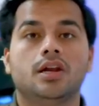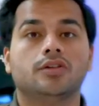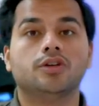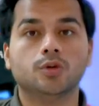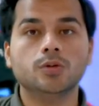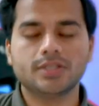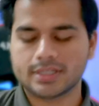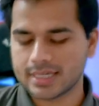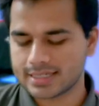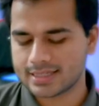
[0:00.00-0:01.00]
Now the rule
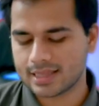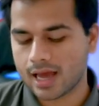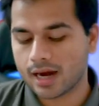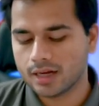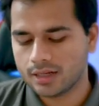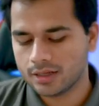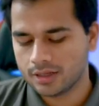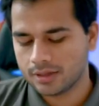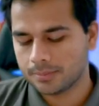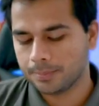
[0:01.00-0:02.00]
suggests that
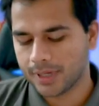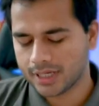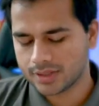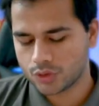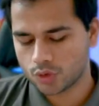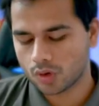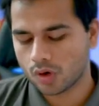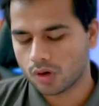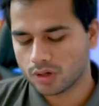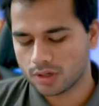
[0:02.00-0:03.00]
based
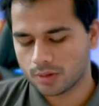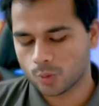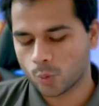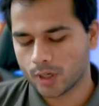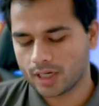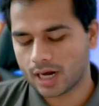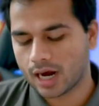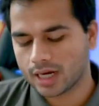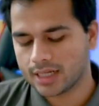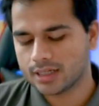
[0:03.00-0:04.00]
on what
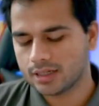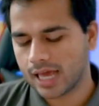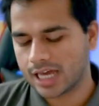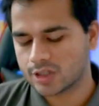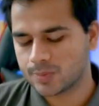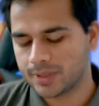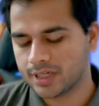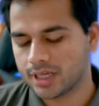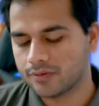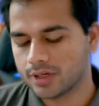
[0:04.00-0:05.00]
article has
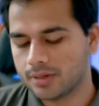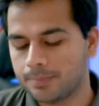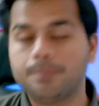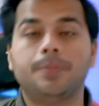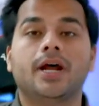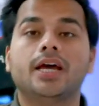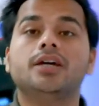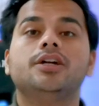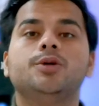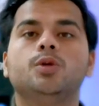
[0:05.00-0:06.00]
been given
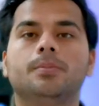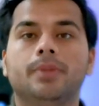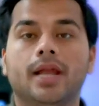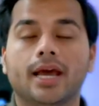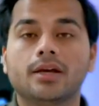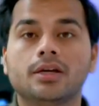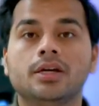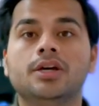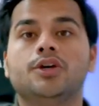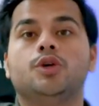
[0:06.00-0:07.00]
prior to a blank,
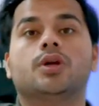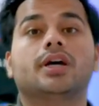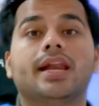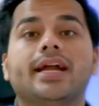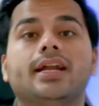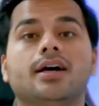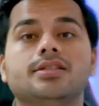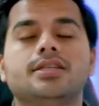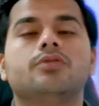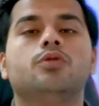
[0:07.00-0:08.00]
your correct
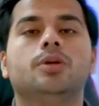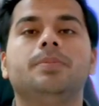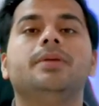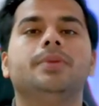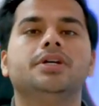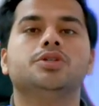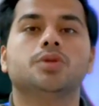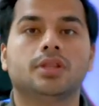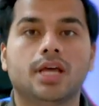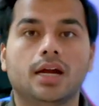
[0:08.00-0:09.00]
answer would be
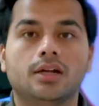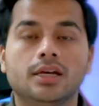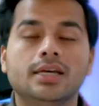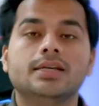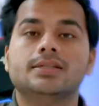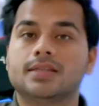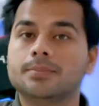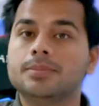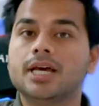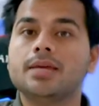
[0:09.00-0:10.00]
based on that.
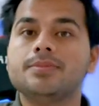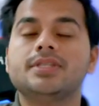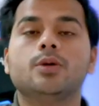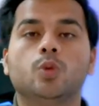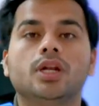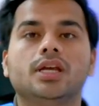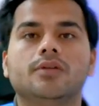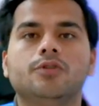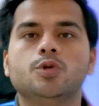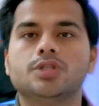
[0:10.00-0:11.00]
Sometimes they will
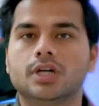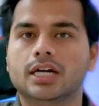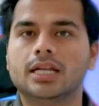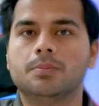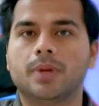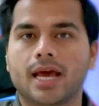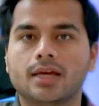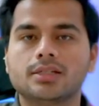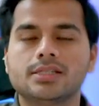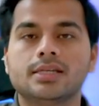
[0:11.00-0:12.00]
give you certain
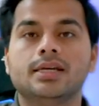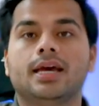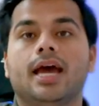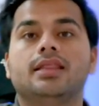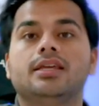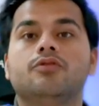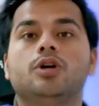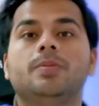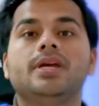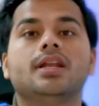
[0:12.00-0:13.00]
blanks and there
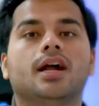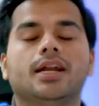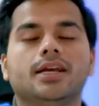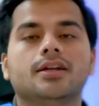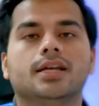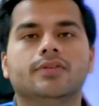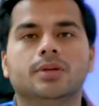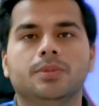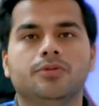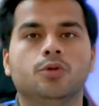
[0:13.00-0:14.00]
would be an article
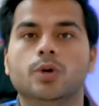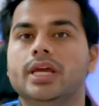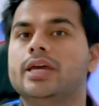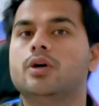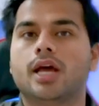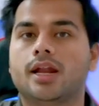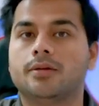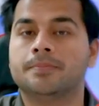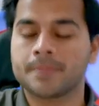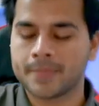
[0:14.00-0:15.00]
given before, a or
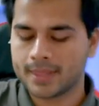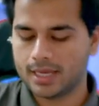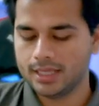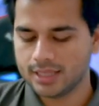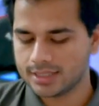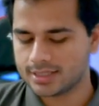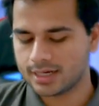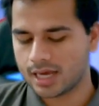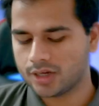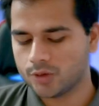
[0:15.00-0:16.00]
an. In that
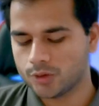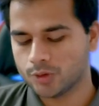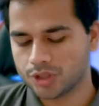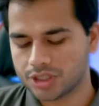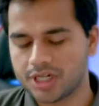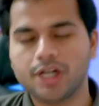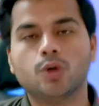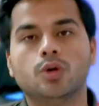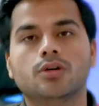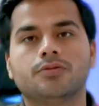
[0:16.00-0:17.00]
scenario, you just need
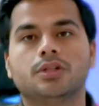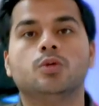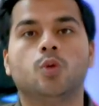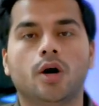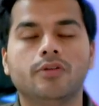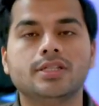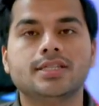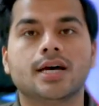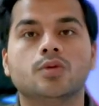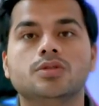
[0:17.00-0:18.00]
to look for the vowel
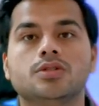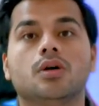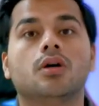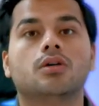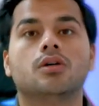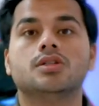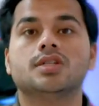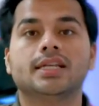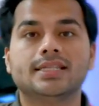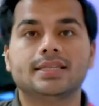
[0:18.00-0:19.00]
sounds or
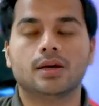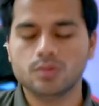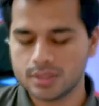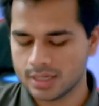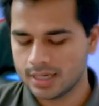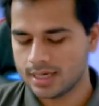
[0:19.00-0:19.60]
consonant sounds.